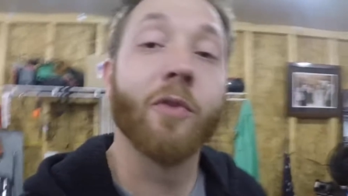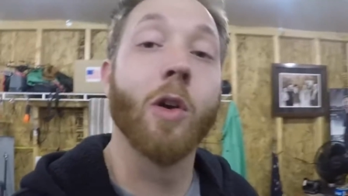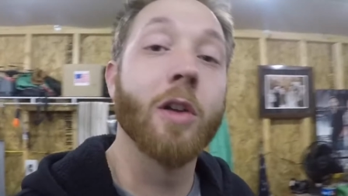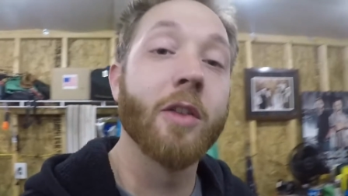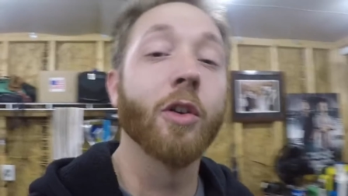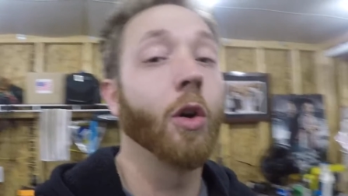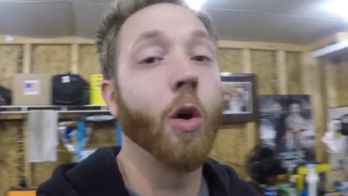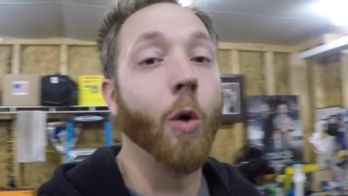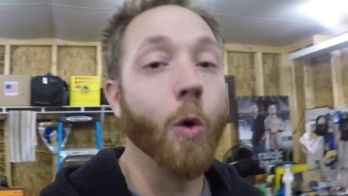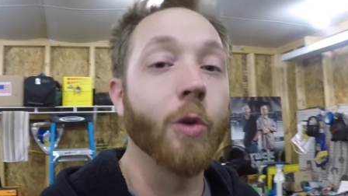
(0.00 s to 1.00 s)
another
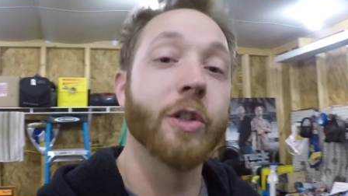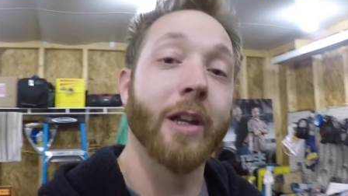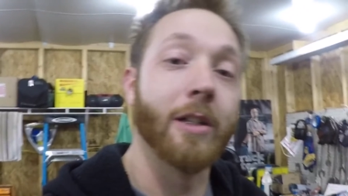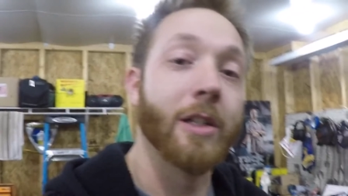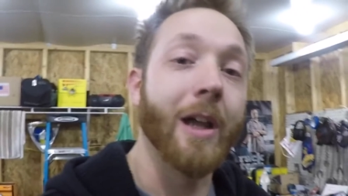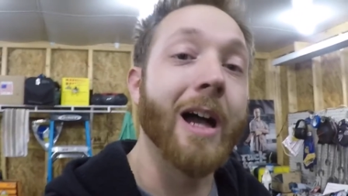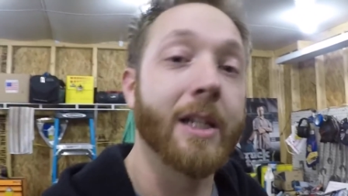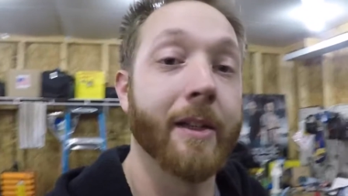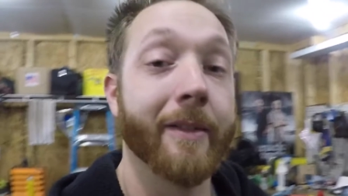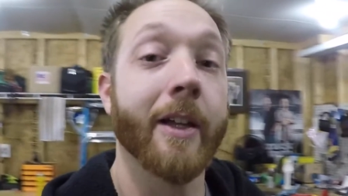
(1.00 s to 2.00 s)
old set of stocks
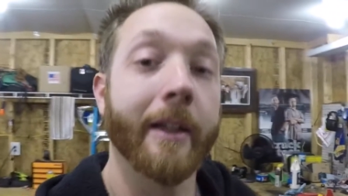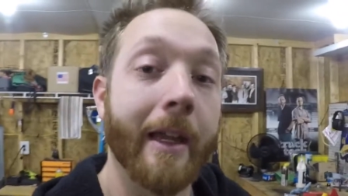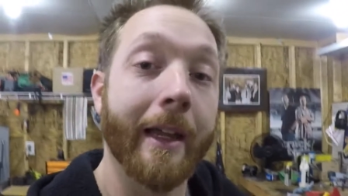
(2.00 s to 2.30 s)
that I've got kicking